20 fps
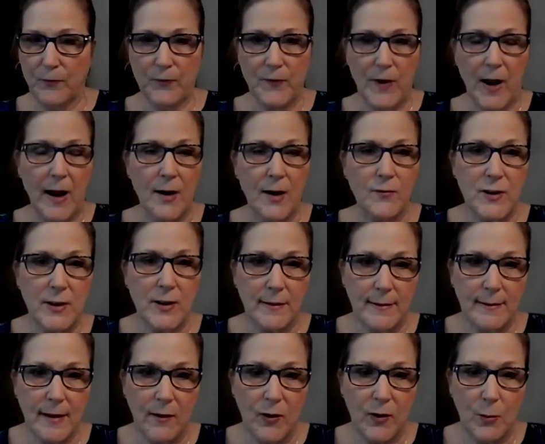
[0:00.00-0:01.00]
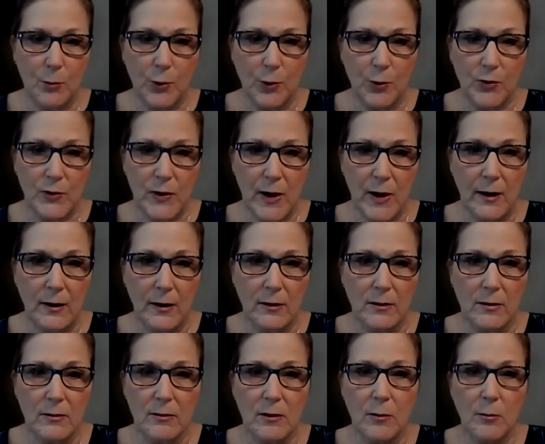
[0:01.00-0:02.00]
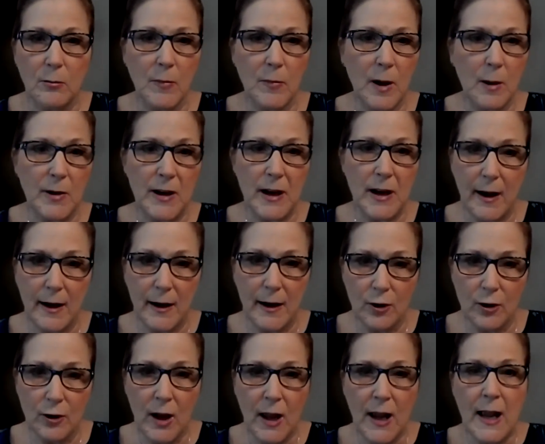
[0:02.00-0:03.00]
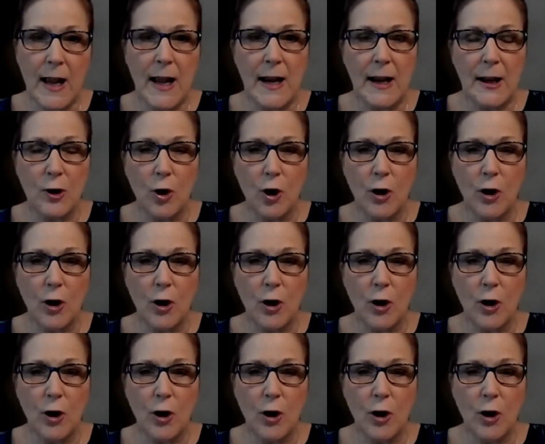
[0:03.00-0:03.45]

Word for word: five to seven percent, maybe mm-hmm. higher. Is it